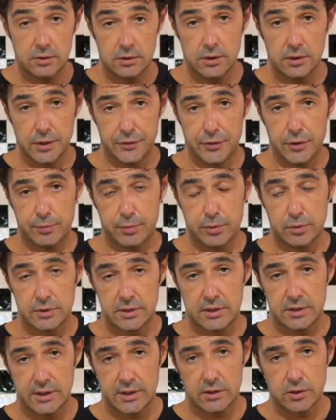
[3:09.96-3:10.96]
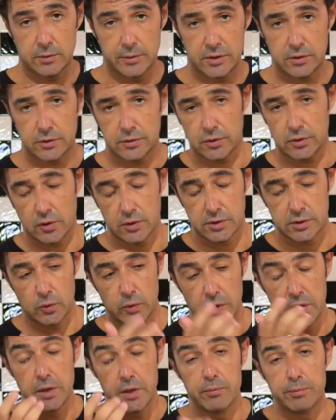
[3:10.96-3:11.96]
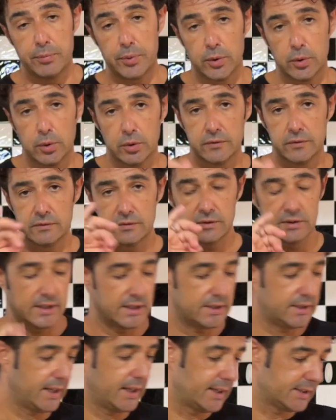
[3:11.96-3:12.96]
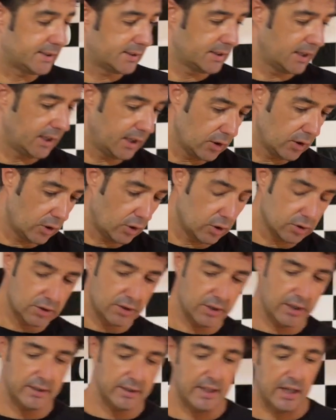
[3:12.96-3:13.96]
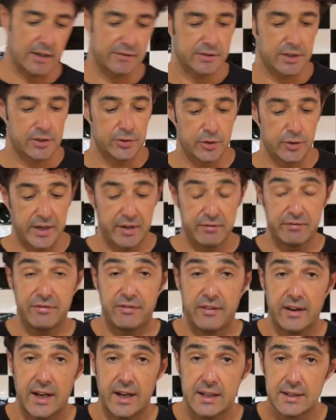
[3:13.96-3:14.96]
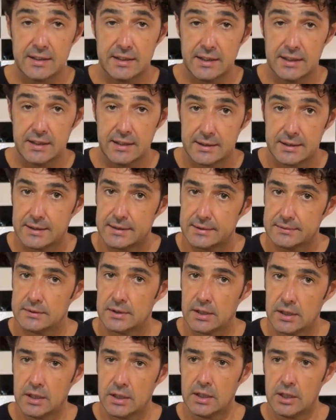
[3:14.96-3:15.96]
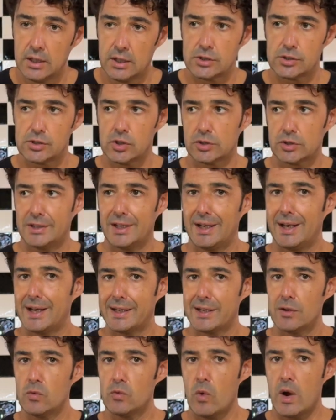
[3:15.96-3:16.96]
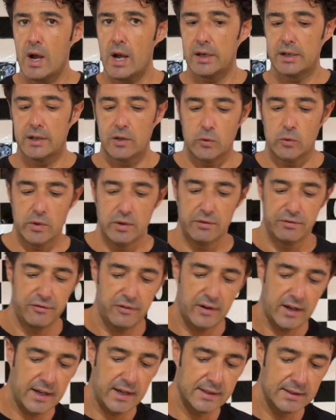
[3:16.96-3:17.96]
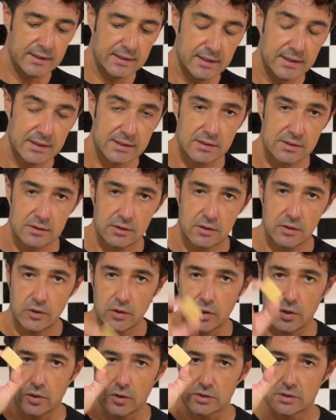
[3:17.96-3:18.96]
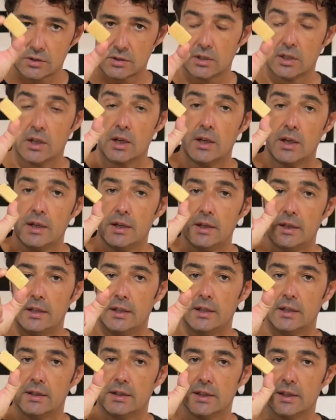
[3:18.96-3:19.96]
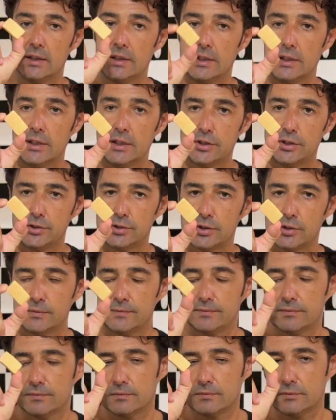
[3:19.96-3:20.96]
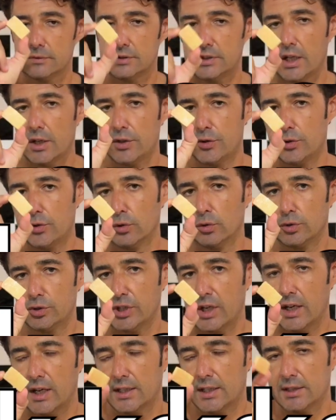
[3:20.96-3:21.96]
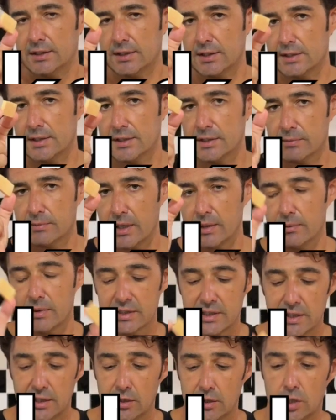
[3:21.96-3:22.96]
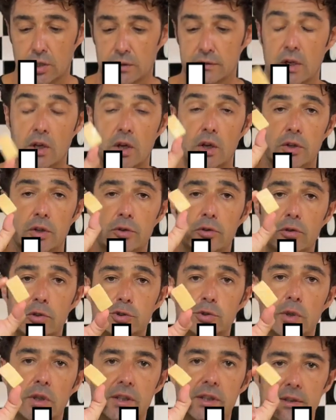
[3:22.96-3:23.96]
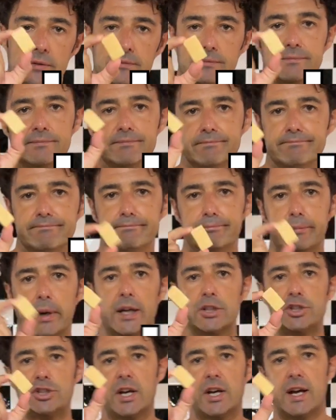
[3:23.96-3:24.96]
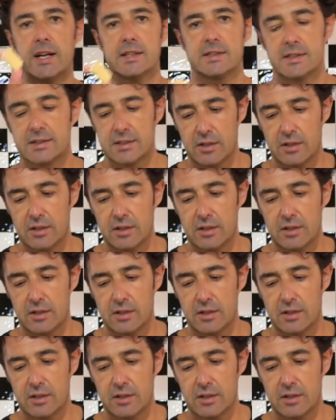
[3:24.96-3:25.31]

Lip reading: If you put in the tomato sauce, will improve the taste a lot, and after you can find it. So the lucky one will find this crust in the dish. Thank you, Luciana, that is my mother-in-law. Usually, by chance,